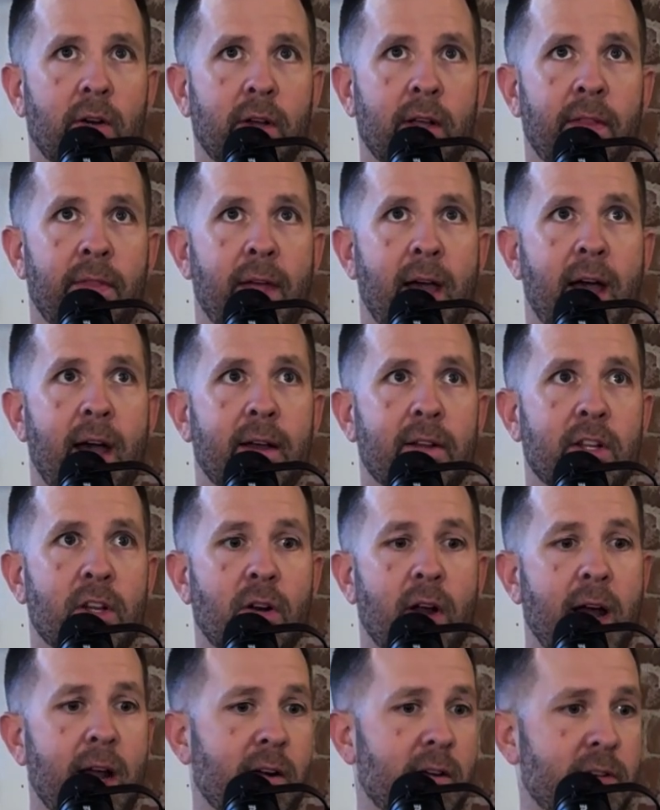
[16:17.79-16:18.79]
in that your
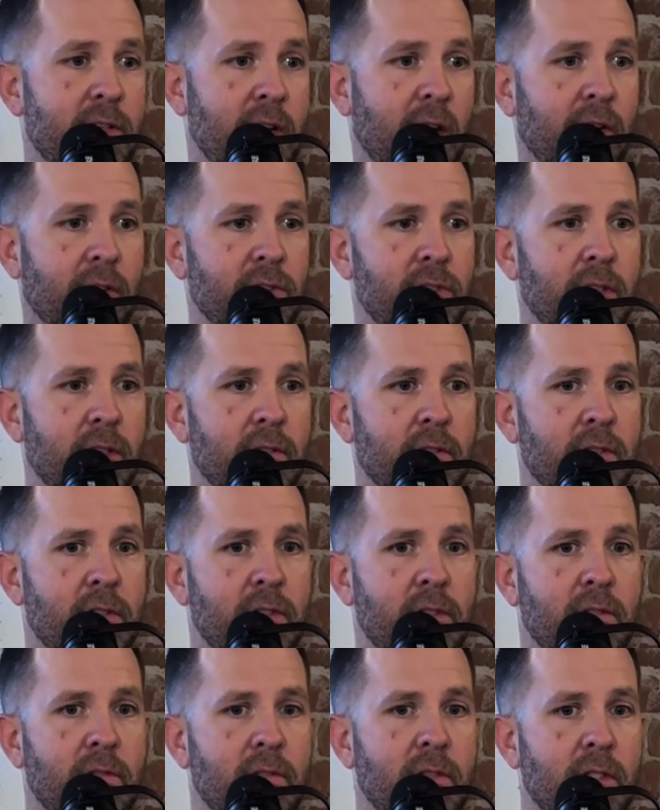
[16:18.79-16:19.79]
higher
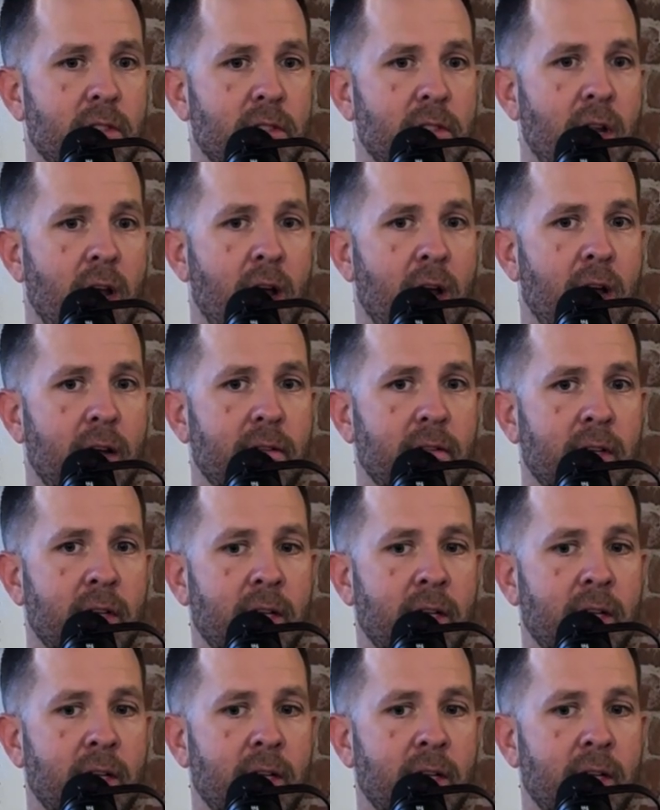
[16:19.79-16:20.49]
intelligence does not